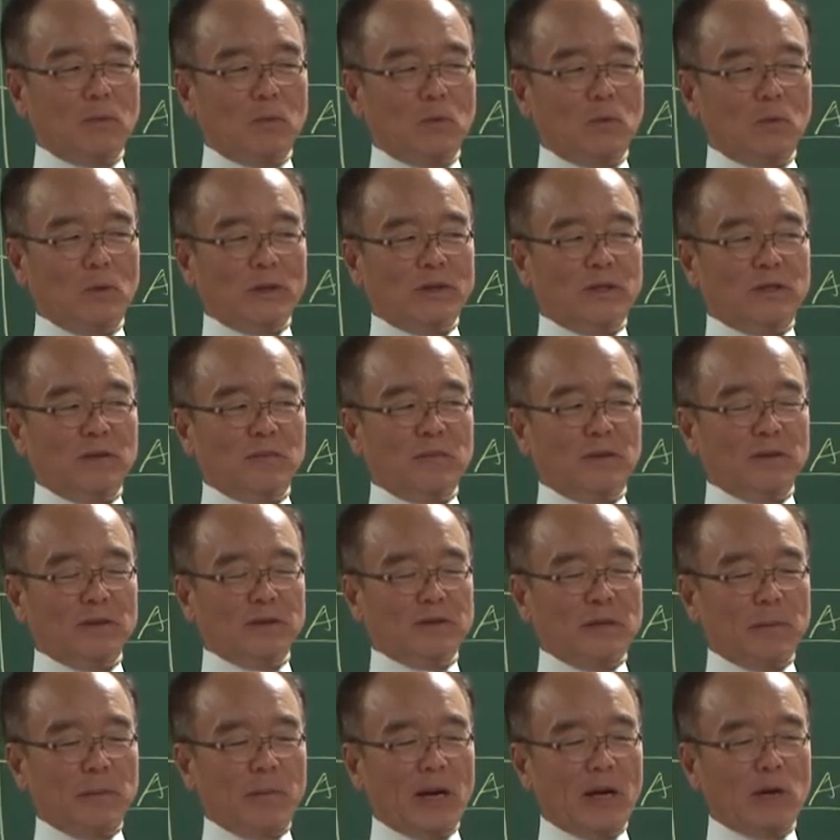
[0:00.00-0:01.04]
your demand,
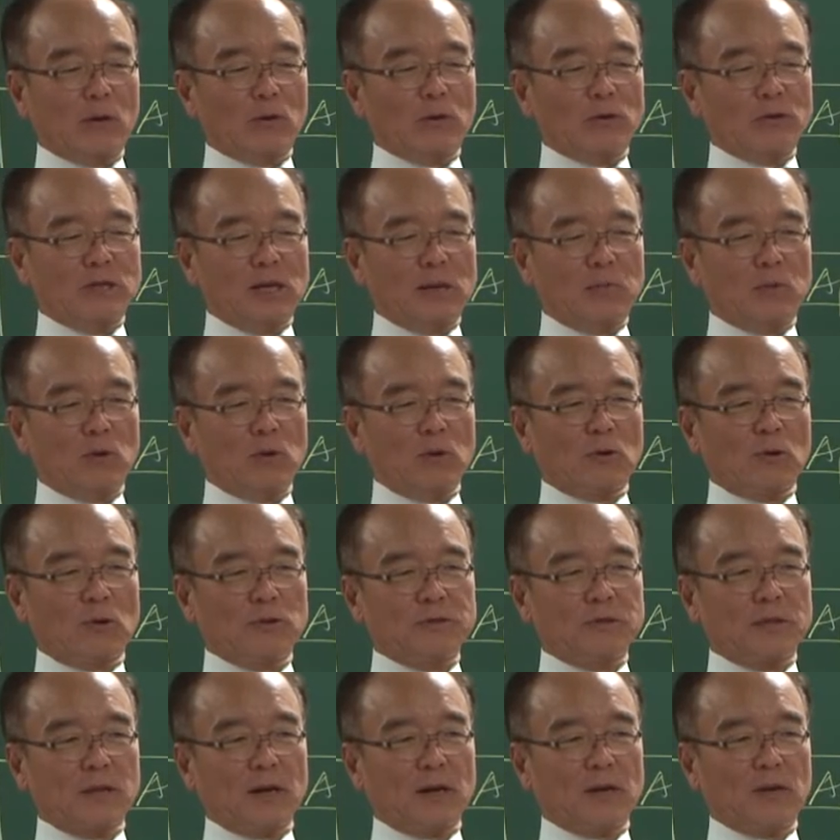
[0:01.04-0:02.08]
supply goes up or
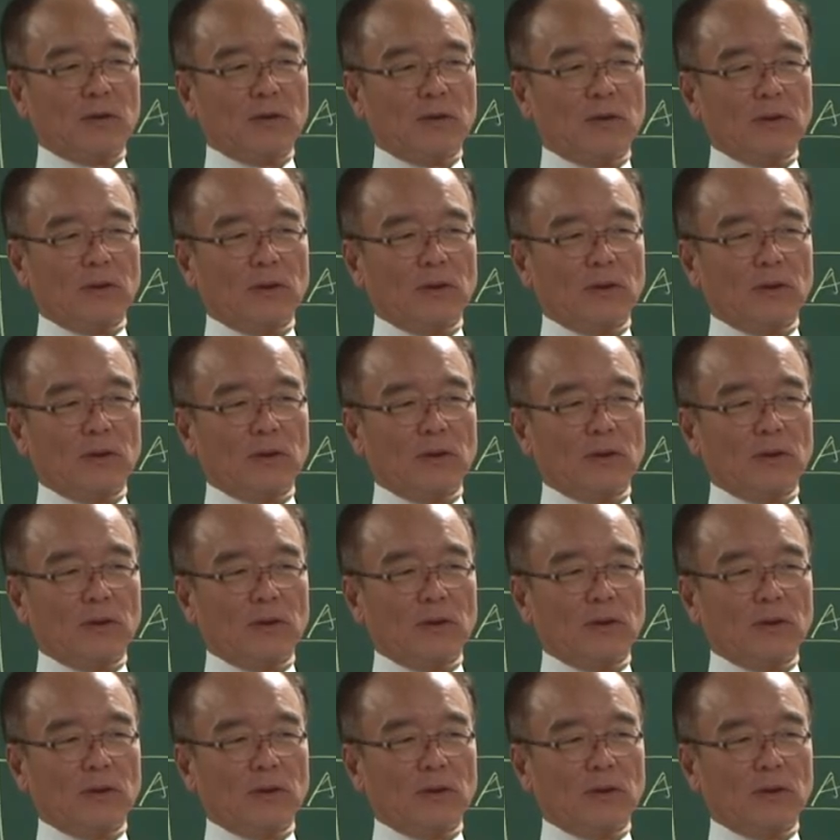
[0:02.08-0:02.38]
goes down.